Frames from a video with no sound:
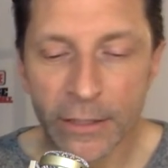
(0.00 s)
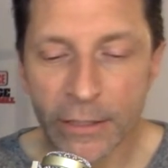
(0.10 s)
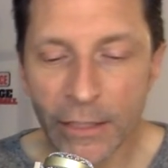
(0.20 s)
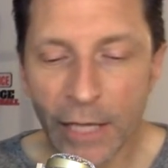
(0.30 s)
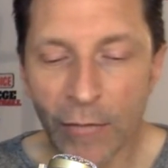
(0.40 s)

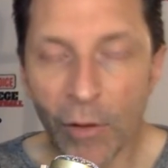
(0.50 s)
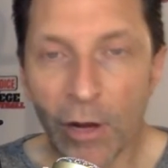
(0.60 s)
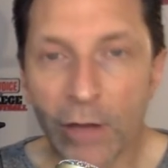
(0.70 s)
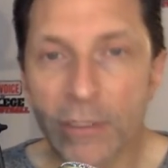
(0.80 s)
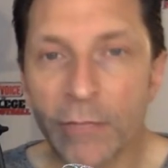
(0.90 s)
Jalon
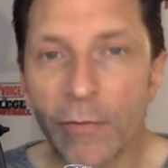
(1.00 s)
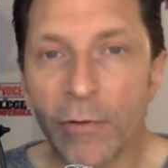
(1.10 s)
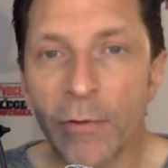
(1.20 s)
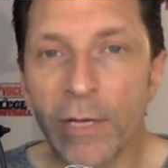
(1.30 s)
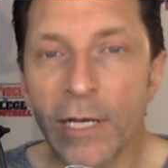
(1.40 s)
Walker is the
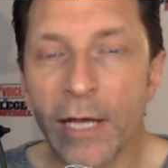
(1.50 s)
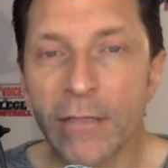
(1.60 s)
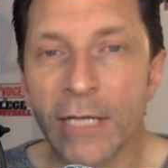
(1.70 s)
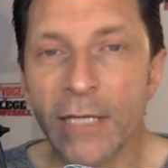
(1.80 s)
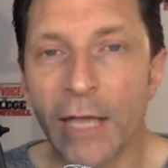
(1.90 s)
fourth rated
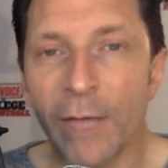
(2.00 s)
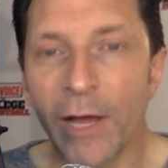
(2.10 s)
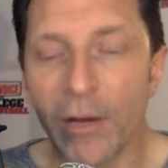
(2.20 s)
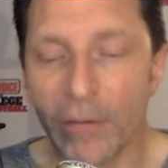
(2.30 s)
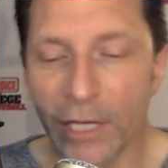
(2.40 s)
outside
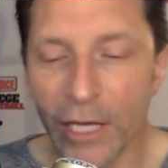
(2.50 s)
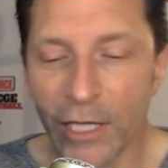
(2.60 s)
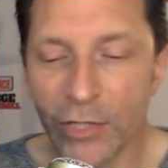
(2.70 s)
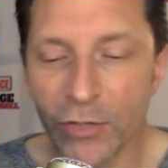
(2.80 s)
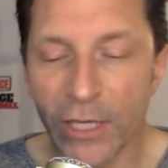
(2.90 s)
linebacker in the
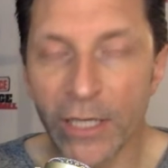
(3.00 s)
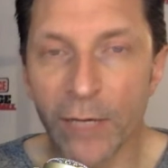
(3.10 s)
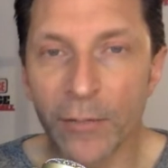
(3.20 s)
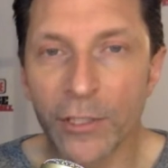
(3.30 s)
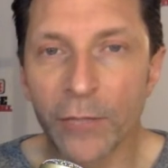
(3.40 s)
country,
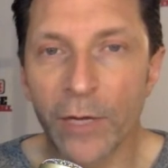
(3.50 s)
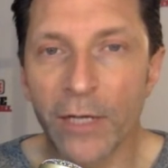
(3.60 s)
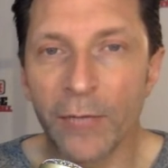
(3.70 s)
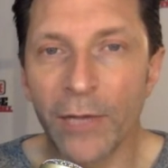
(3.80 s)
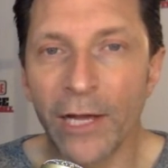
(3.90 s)
number two
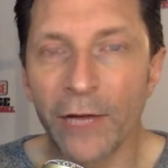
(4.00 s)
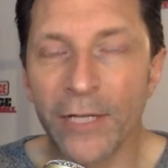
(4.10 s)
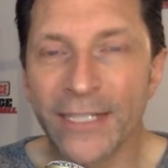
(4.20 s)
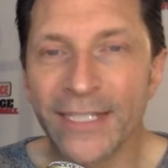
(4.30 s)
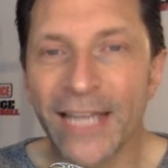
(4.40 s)
rated player in
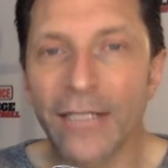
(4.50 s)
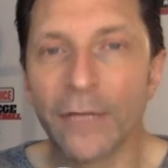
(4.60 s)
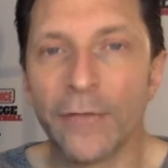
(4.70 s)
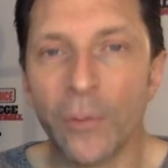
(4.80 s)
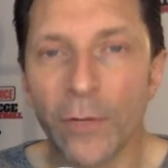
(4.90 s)
the state
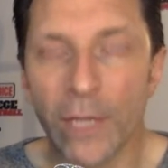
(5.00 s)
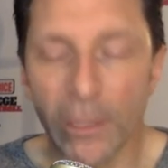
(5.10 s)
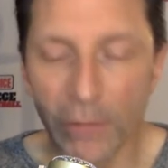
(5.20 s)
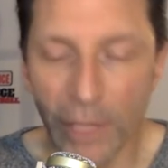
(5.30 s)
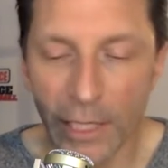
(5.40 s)
of North
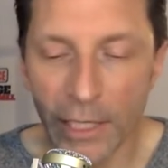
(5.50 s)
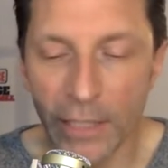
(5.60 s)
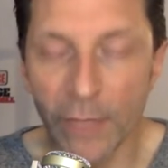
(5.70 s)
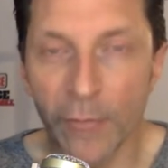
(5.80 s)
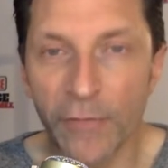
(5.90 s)

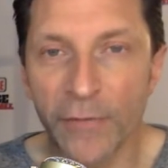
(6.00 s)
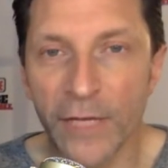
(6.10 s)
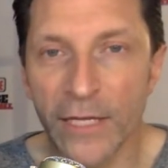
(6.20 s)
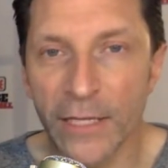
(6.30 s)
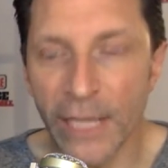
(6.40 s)
Carolina, number
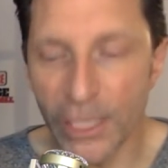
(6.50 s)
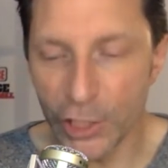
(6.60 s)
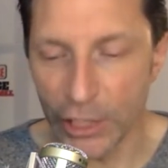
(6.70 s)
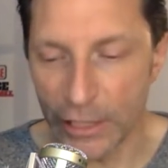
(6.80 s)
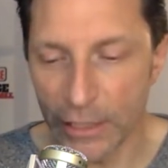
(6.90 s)
50 in the
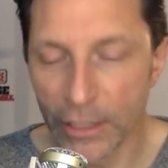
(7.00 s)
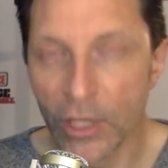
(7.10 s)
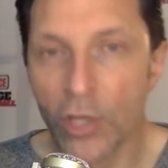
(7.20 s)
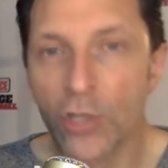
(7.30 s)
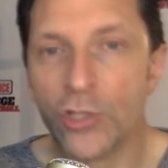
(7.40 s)
nation.
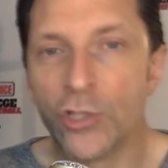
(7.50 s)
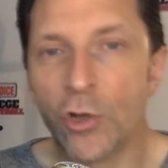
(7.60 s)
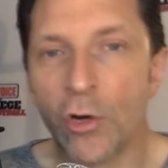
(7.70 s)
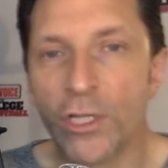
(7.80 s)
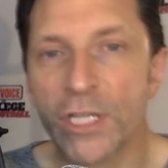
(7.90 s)

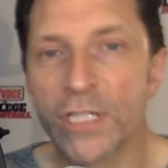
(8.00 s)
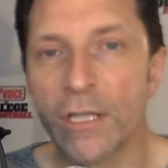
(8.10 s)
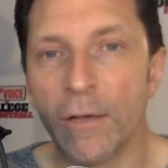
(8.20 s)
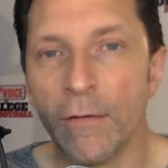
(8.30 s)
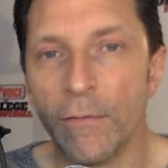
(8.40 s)
Georgia's
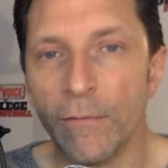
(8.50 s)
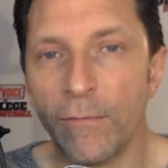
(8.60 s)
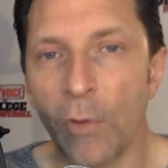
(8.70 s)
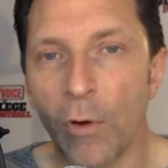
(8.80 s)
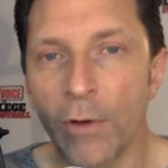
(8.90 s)

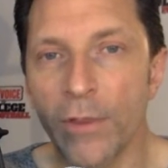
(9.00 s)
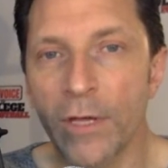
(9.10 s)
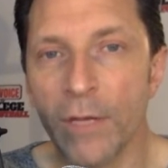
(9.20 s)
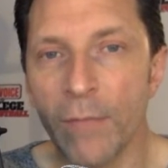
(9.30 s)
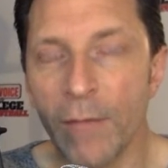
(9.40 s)
fourth
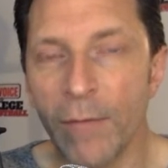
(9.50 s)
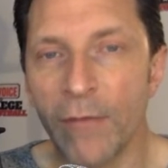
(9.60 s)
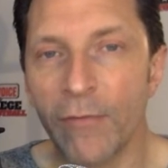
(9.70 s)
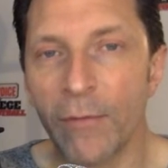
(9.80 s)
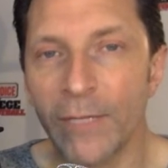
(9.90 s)

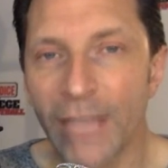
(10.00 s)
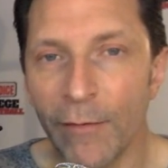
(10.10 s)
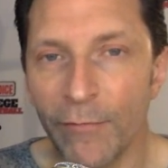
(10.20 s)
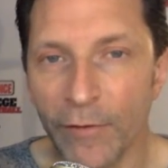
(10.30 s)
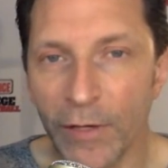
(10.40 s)
commitment from a
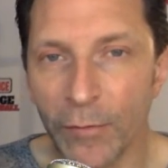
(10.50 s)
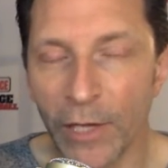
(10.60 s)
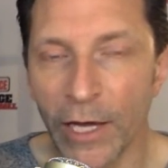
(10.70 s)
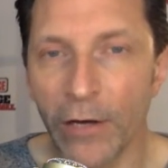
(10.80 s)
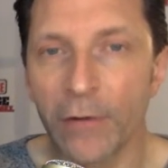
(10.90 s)
top 50
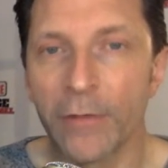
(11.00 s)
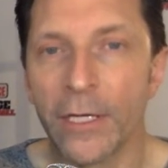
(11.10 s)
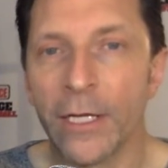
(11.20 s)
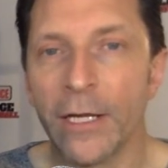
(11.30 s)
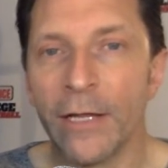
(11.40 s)
player,
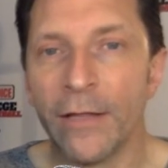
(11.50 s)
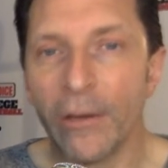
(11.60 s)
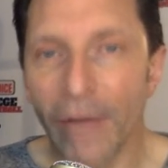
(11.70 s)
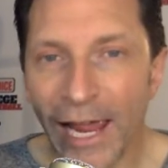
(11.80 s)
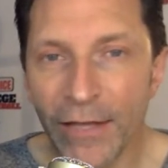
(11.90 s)

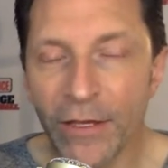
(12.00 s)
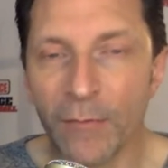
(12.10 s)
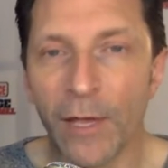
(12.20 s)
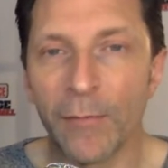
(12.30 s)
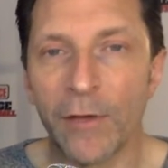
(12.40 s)
their eighth
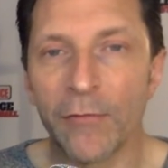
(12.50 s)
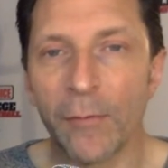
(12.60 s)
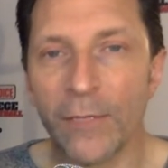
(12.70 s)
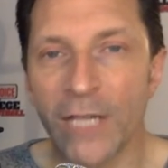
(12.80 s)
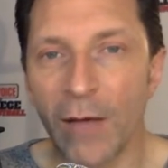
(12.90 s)
commitment
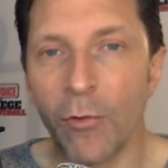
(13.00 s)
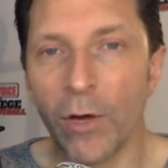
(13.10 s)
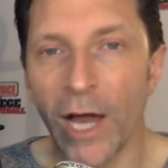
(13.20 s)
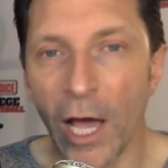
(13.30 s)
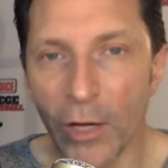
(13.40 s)
from a top
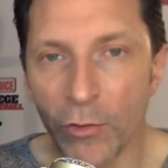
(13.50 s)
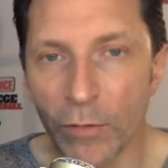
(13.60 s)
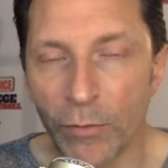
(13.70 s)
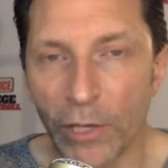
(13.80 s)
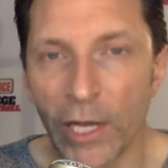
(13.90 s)

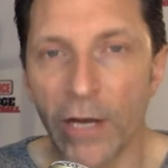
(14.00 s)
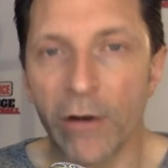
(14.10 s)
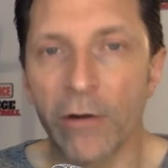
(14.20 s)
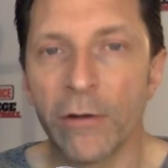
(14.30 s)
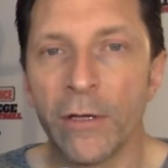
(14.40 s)
100
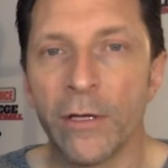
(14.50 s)
player.